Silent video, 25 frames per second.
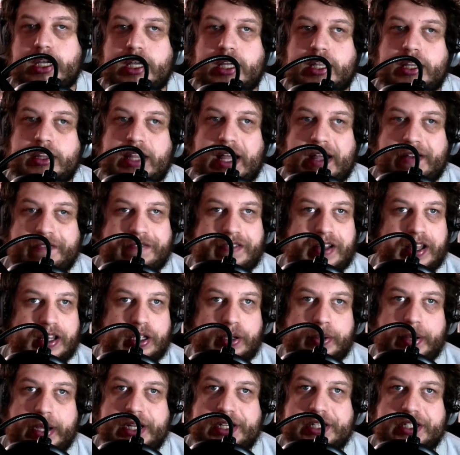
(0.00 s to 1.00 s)
That
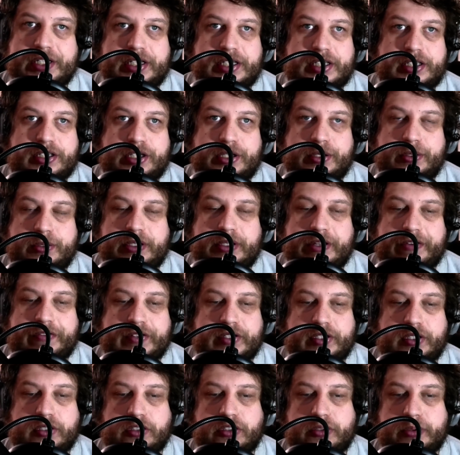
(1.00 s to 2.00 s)
valuation is too
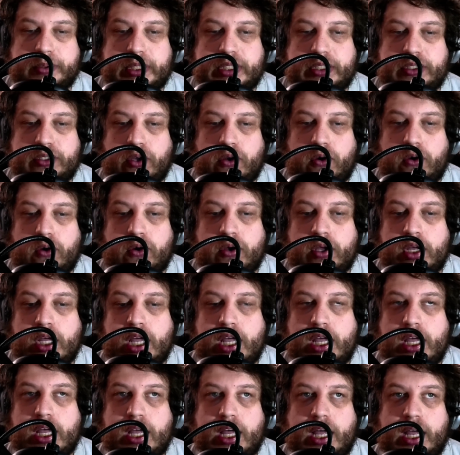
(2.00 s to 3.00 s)
difficult to ignore.
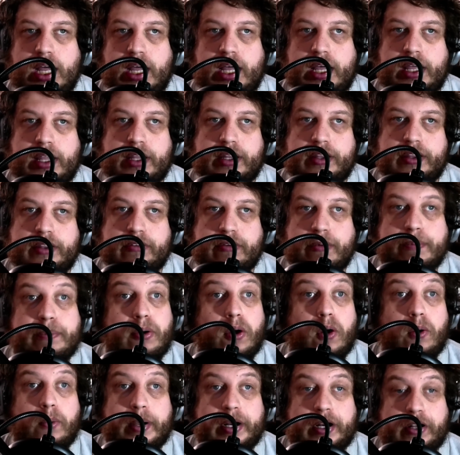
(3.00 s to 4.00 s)
The
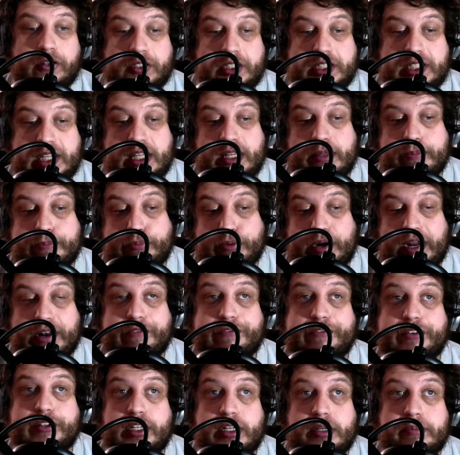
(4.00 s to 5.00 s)
report went on to say that
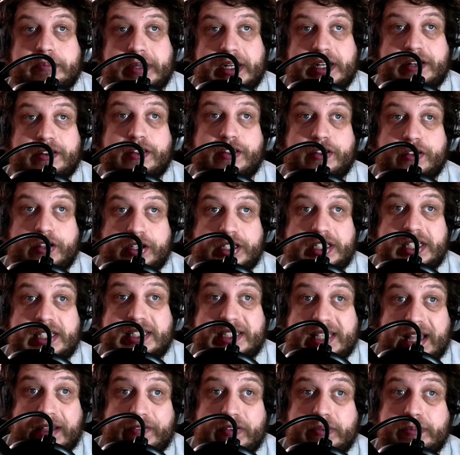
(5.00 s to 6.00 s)
Brentford had bid
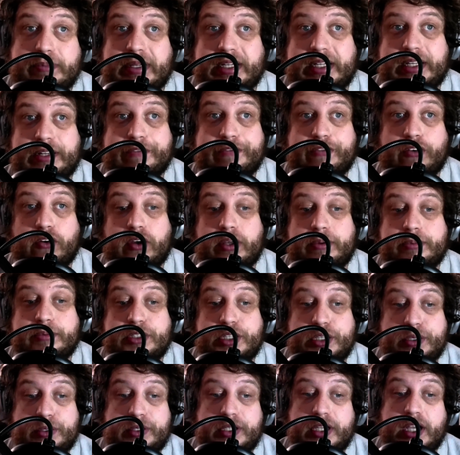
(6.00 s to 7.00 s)
37 million for him
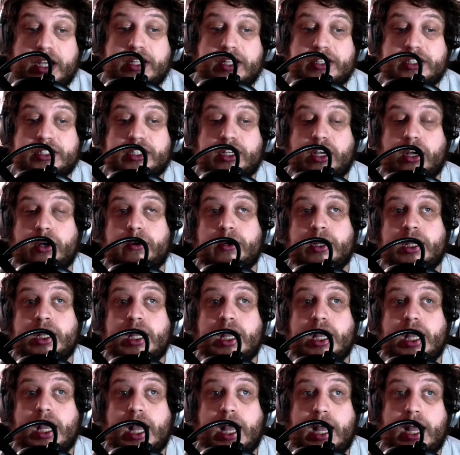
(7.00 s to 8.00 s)
2 years ago,
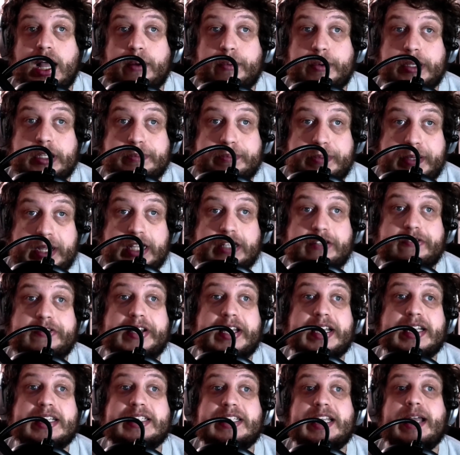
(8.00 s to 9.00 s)
which PSV
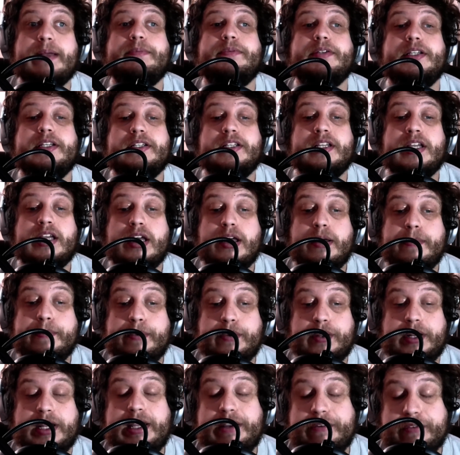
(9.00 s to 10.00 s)
accepted,
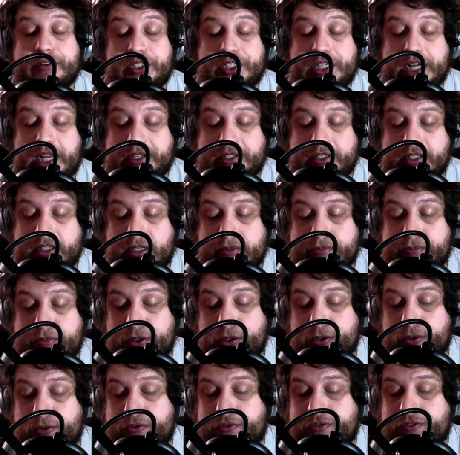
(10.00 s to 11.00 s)
but he rejected the
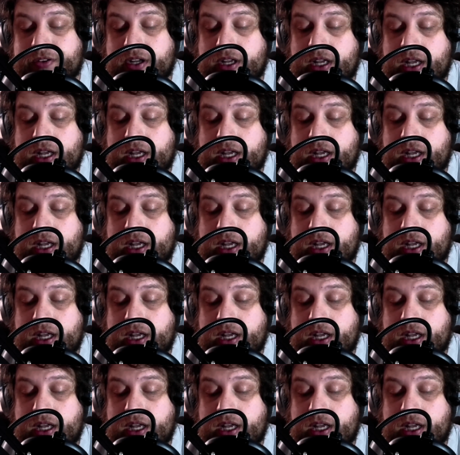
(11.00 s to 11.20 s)
move.